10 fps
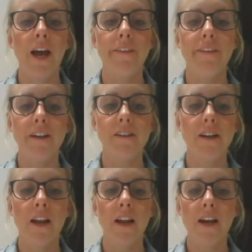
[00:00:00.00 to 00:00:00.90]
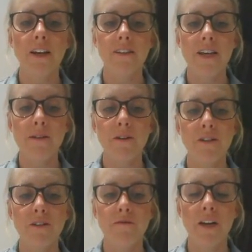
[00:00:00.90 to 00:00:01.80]
And then lastly, which
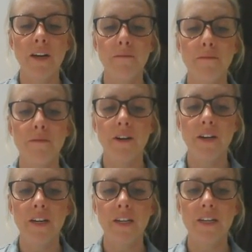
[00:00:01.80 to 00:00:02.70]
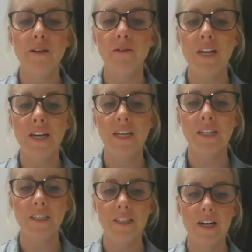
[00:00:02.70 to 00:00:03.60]
is really important, is healthy eating
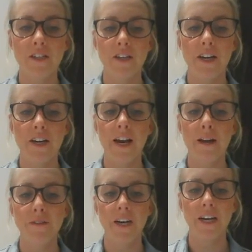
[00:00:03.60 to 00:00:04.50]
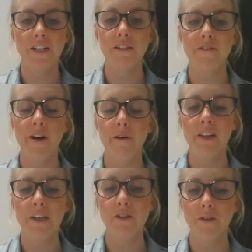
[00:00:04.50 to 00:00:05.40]
discussion and adaptations for
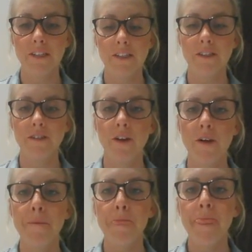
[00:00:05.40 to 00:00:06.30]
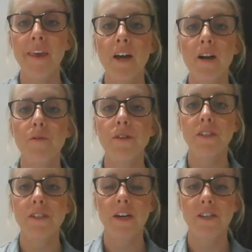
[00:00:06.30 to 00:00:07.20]
healthy choices. So what
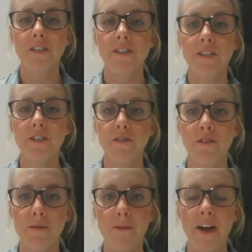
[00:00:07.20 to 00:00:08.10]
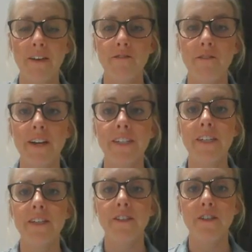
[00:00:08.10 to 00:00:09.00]
discussions did your group have, or
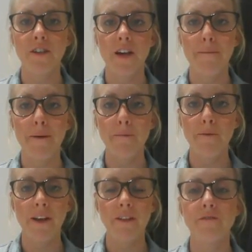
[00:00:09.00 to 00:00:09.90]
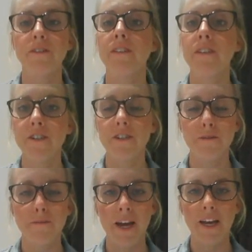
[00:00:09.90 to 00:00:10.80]
ideas did you come up with, or
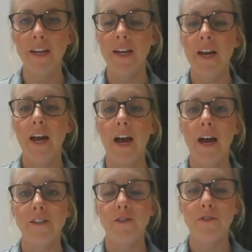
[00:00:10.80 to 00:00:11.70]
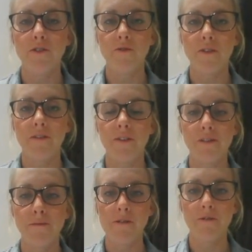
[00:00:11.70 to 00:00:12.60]
decisions made to ensure the
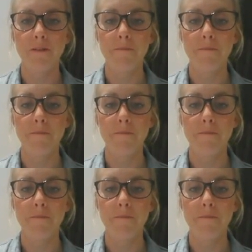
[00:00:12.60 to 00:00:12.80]
recipe was